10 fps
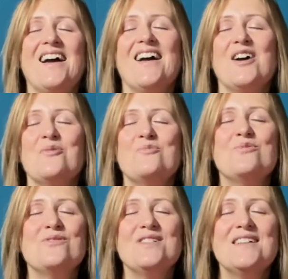I
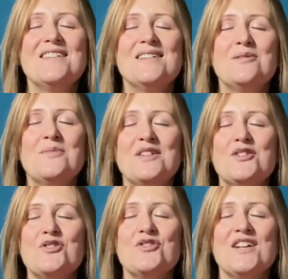breathe in my
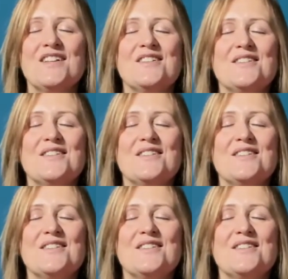strength.